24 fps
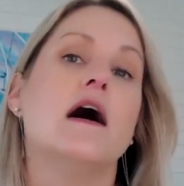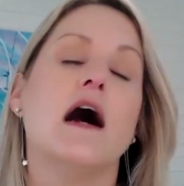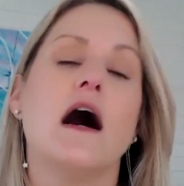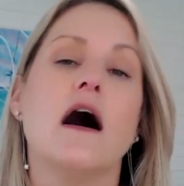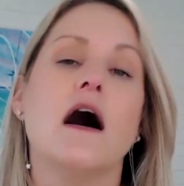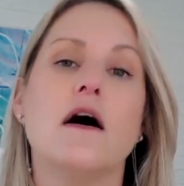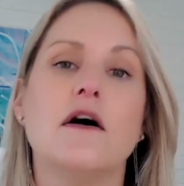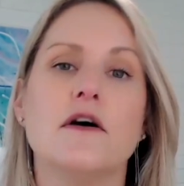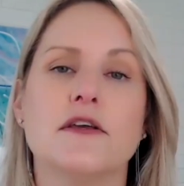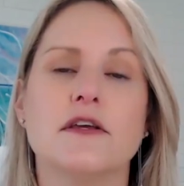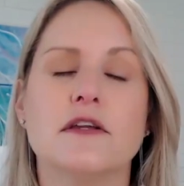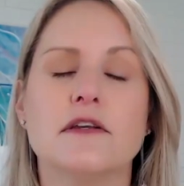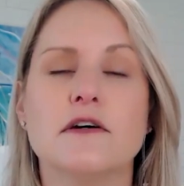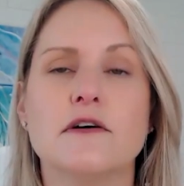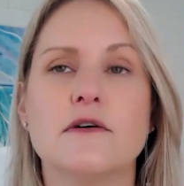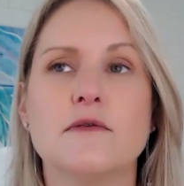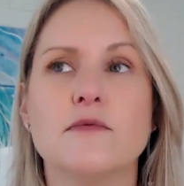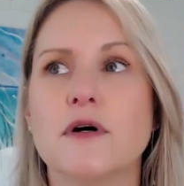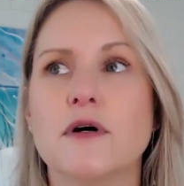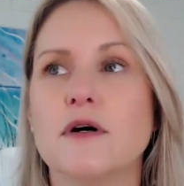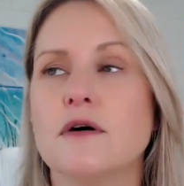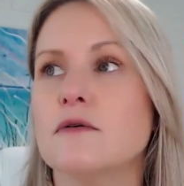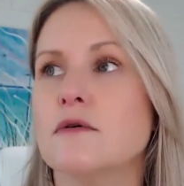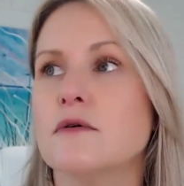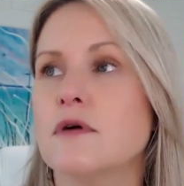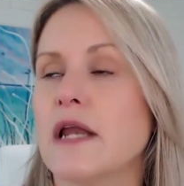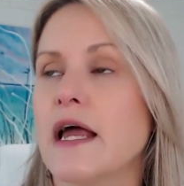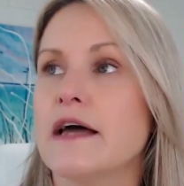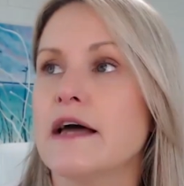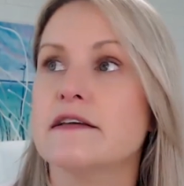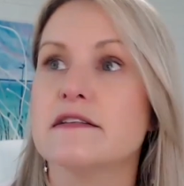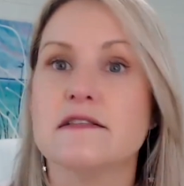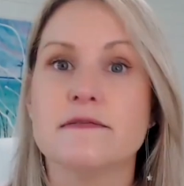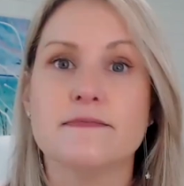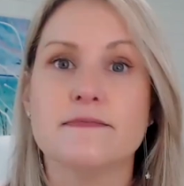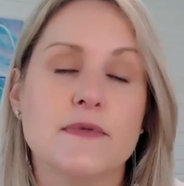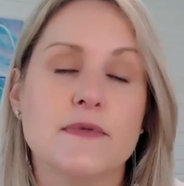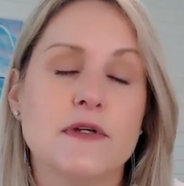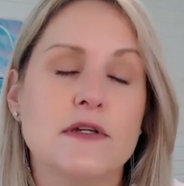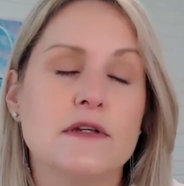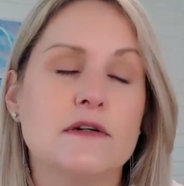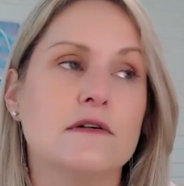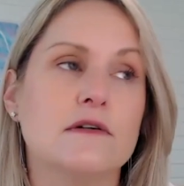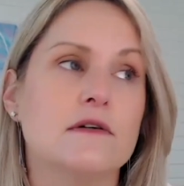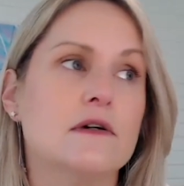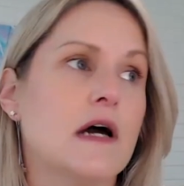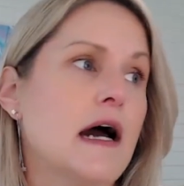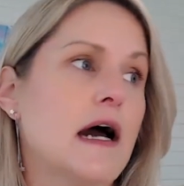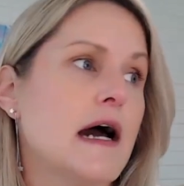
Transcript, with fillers: "Oh, you know, well, like you know,